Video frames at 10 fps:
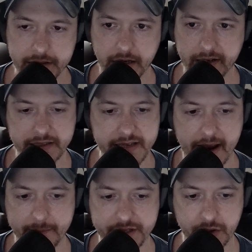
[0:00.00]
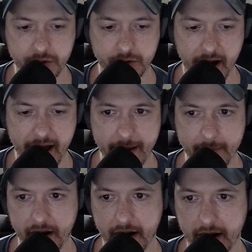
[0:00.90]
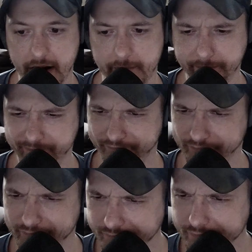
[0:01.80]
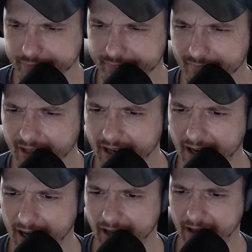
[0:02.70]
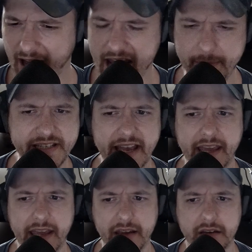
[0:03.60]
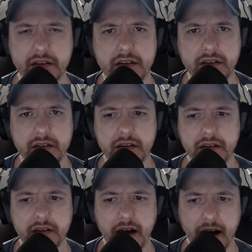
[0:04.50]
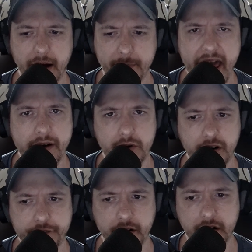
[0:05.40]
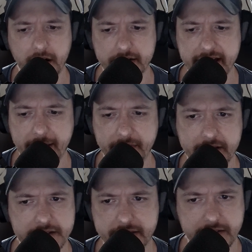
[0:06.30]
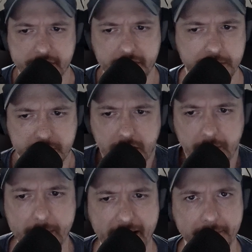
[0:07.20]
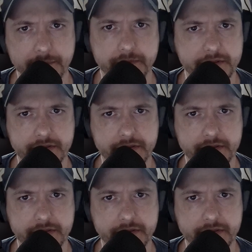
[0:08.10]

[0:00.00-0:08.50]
during this time too, I'm uh, uh, I'd been taking um, Adderall for a long time because you know my mom